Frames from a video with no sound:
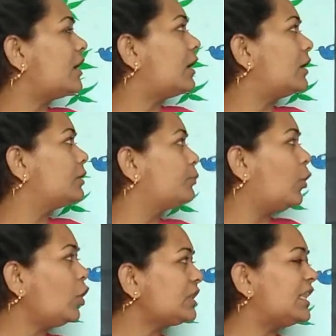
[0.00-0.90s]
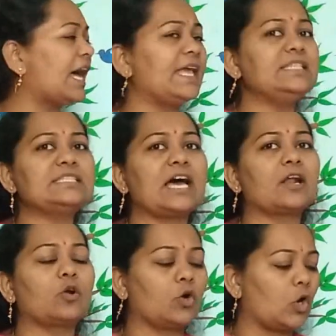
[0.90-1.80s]
both lines are
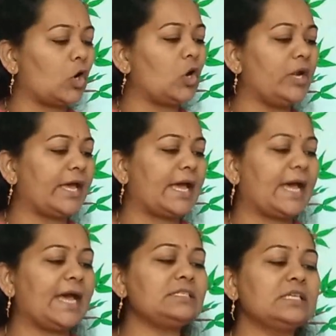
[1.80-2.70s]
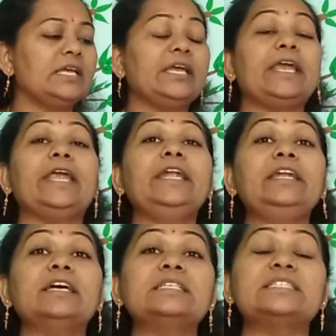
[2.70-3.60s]
called as
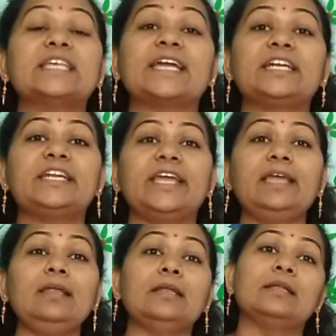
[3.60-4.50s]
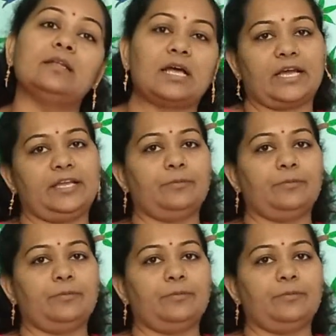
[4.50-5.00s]
intersecting line.